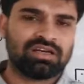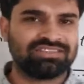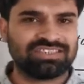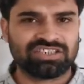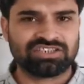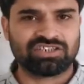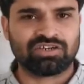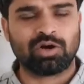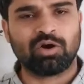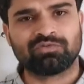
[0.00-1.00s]

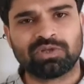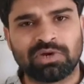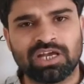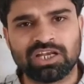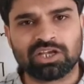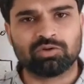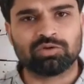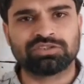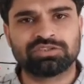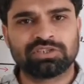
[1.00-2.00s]
concentration of the
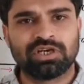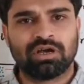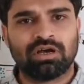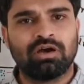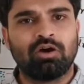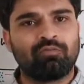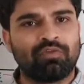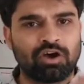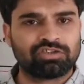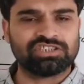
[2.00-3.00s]
molecules of
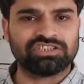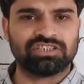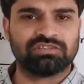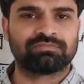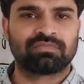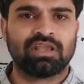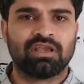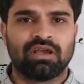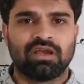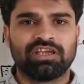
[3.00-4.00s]
oxygen
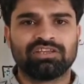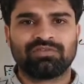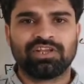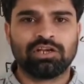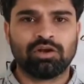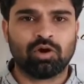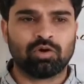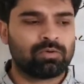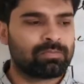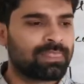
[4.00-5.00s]
is very
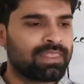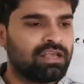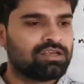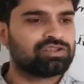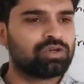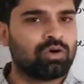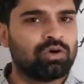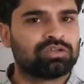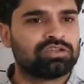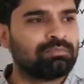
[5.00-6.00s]
low.
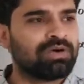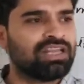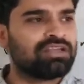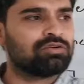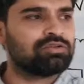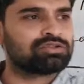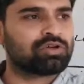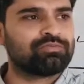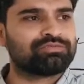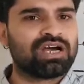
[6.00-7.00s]
So the molecules
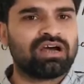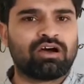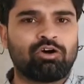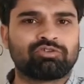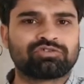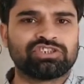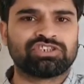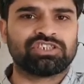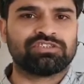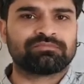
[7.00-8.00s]
of the
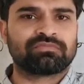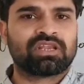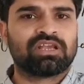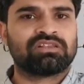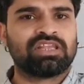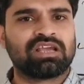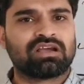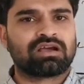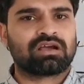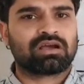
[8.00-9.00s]
oxygen,
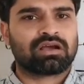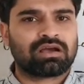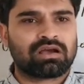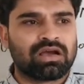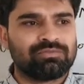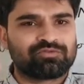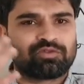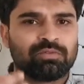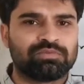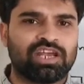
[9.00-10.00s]
they comes
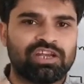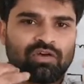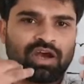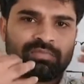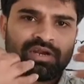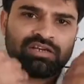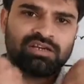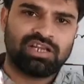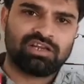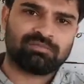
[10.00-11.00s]
from the
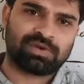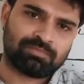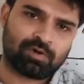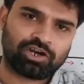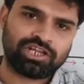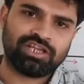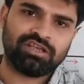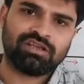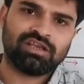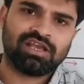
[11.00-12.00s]
environment in my
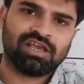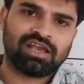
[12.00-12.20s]
body,